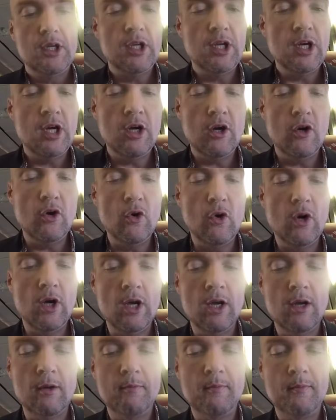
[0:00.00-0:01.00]
Now
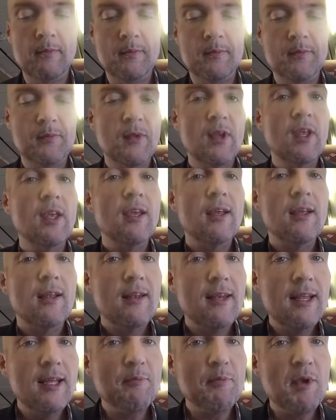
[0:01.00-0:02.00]

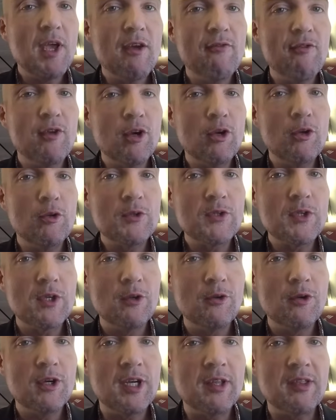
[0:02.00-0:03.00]
let me have a closer
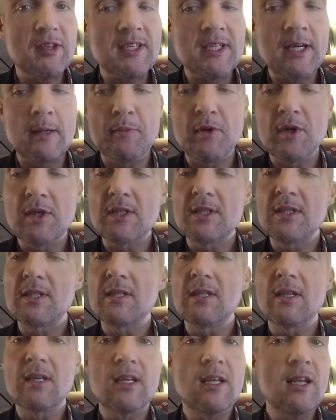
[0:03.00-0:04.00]
look at the tapas,
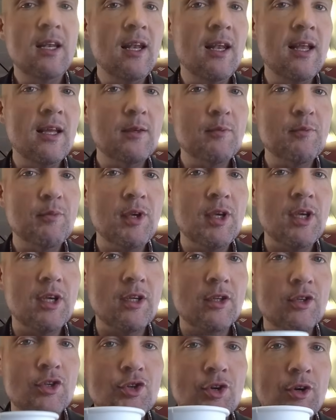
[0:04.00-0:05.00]
let me
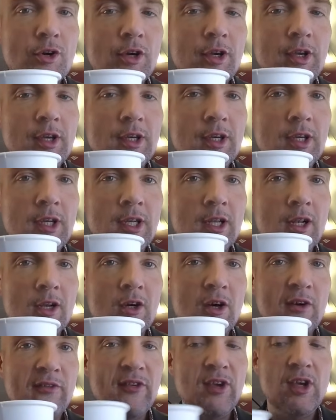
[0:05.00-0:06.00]
enjoy a little
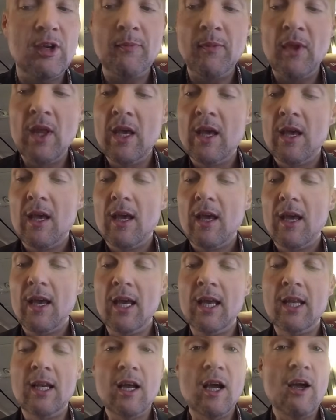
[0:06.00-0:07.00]
coffee,
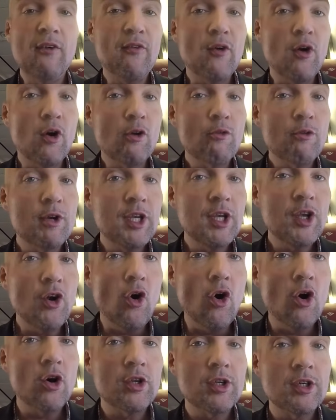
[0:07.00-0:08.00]
and I've already
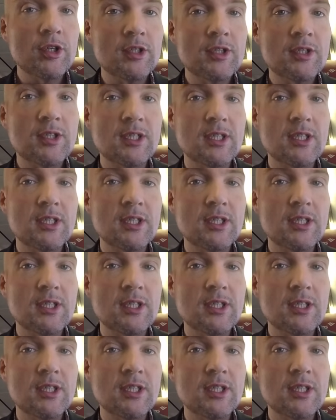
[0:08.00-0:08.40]
ordered